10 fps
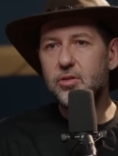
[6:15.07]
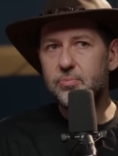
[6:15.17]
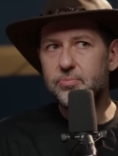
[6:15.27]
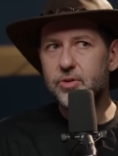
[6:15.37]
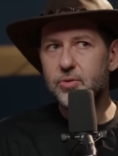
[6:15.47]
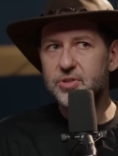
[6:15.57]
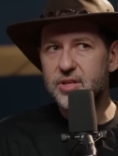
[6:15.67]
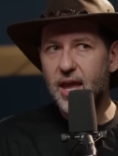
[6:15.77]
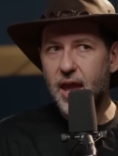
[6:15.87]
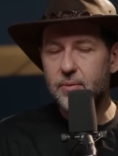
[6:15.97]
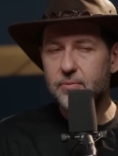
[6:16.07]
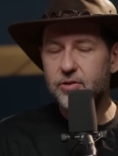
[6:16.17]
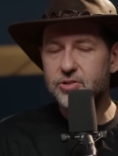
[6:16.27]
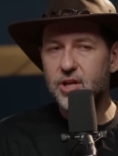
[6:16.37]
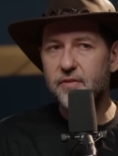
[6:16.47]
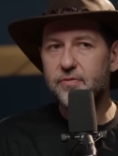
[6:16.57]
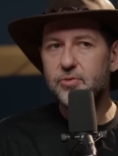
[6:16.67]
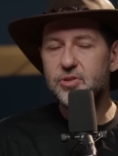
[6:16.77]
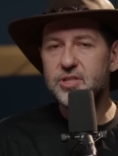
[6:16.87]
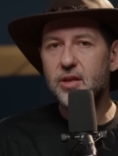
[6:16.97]
there was... First off, when
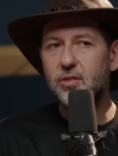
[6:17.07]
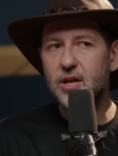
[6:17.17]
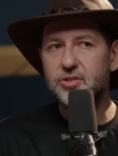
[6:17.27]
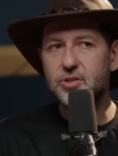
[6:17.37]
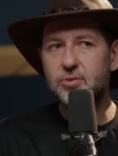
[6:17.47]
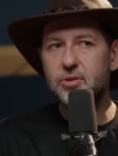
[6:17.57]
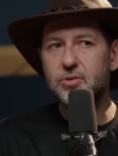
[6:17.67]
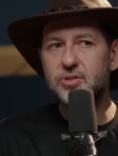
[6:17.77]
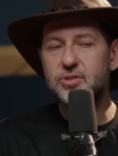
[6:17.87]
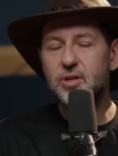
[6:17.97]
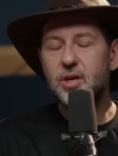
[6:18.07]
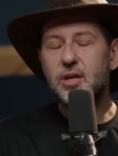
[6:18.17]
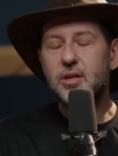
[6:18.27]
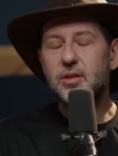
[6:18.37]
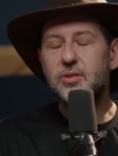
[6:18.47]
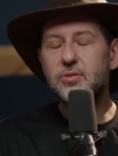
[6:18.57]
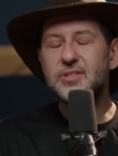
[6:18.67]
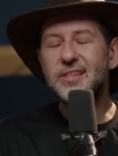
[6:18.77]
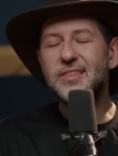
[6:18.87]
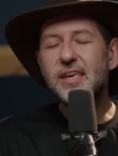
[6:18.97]
you say lawsuit, there was
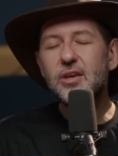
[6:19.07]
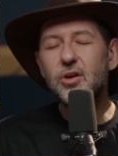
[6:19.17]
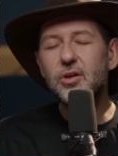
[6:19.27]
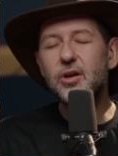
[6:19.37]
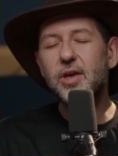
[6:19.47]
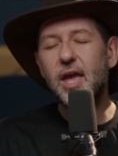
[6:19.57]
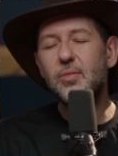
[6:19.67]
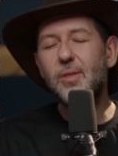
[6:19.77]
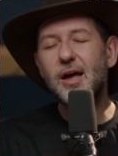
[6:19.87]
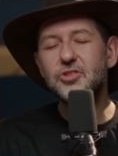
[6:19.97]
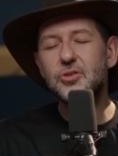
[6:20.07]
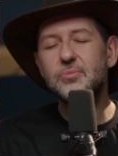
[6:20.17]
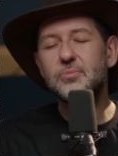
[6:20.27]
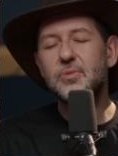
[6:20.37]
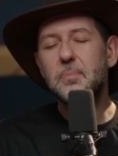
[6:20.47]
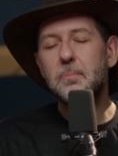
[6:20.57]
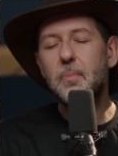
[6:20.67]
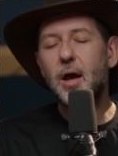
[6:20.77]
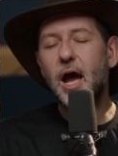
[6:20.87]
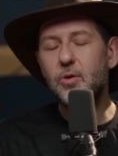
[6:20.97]
legal... Okay, lawsuit,
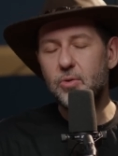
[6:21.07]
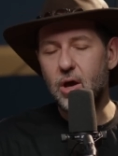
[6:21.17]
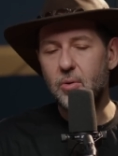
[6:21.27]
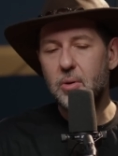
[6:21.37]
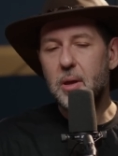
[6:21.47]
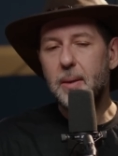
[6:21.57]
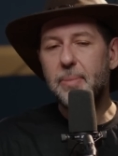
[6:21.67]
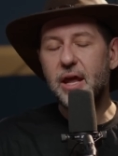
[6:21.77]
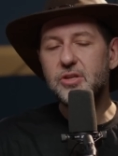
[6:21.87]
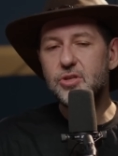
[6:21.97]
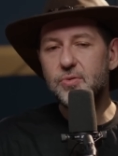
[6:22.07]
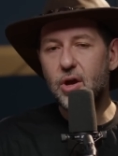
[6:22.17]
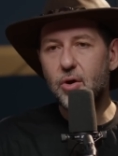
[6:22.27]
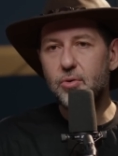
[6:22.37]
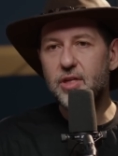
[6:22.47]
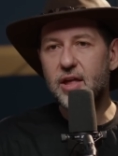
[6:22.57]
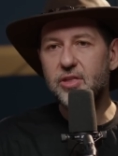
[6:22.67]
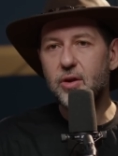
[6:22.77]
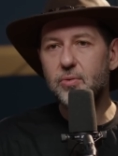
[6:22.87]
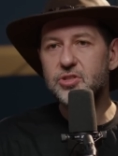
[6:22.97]
I don't know. But I do know that
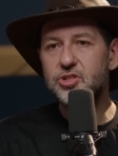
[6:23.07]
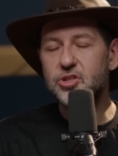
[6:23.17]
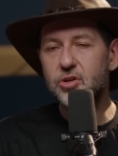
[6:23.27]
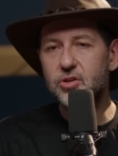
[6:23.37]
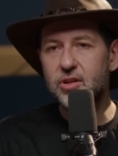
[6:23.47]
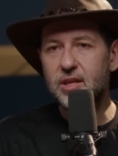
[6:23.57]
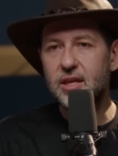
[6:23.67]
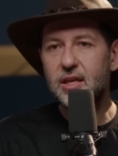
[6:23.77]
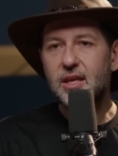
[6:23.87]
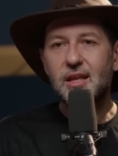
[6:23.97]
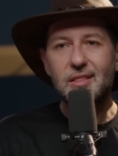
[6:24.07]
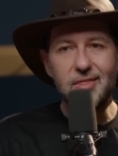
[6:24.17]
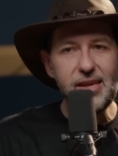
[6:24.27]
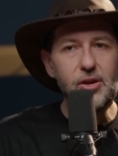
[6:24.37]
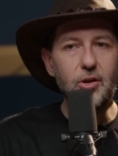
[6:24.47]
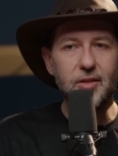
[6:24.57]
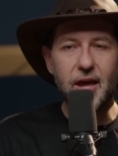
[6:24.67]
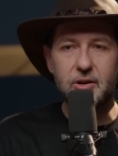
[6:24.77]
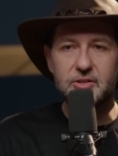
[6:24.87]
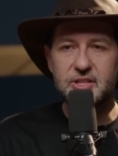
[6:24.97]
there was certainly legal
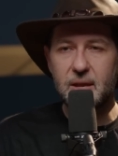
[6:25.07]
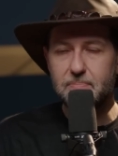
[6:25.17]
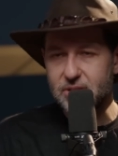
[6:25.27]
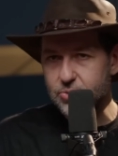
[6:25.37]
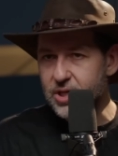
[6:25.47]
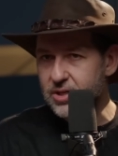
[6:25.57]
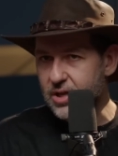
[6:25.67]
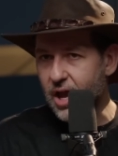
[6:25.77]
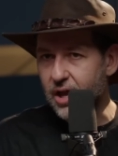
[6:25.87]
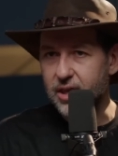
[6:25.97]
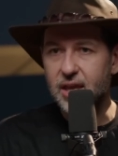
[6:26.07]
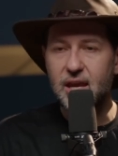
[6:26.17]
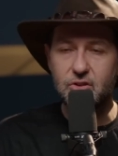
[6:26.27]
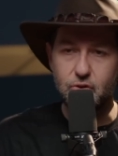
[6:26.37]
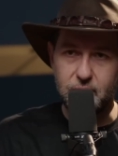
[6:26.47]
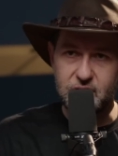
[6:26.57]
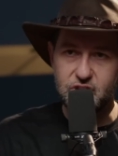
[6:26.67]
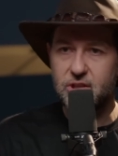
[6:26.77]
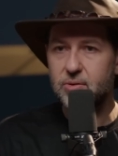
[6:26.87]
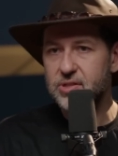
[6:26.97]
letters sent between Doc and Twitch,
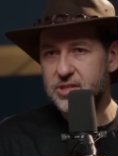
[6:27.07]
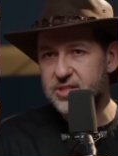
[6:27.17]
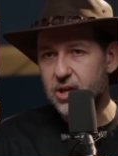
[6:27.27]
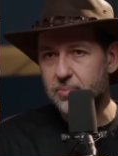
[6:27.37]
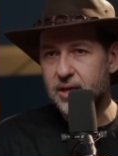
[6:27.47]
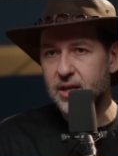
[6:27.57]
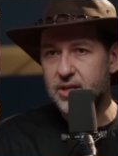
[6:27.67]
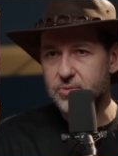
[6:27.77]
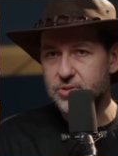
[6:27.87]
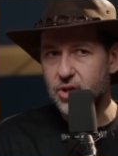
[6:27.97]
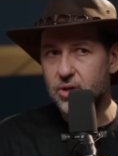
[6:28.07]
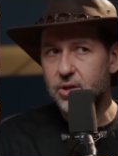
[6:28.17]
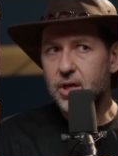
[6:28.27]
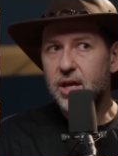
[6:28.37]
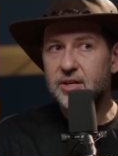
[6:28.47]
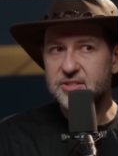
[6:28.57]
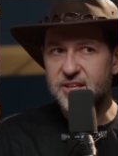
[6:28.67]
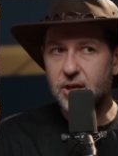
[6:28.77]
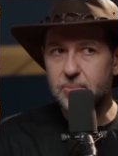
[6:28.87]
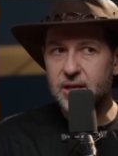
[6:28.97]
and there was a settlement as a result. And a
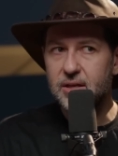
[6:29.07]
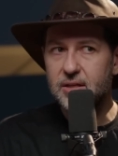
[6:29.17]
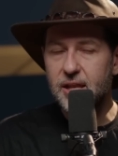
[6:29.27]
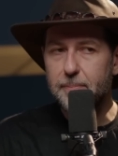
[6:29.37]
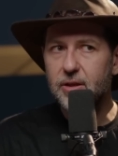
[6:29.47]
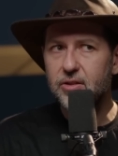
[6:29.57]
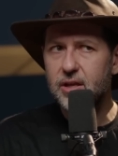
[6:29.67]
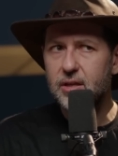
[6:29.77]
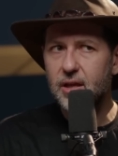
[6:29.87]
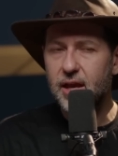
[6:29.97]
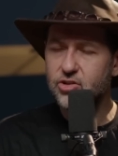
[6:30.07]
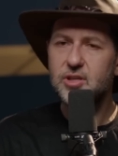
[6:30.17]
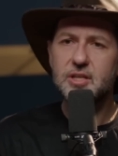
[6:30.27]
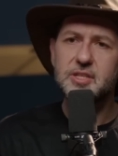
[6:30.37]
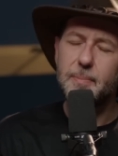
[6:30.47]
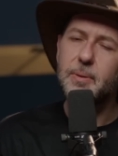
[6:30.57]
settlement typically actually does happen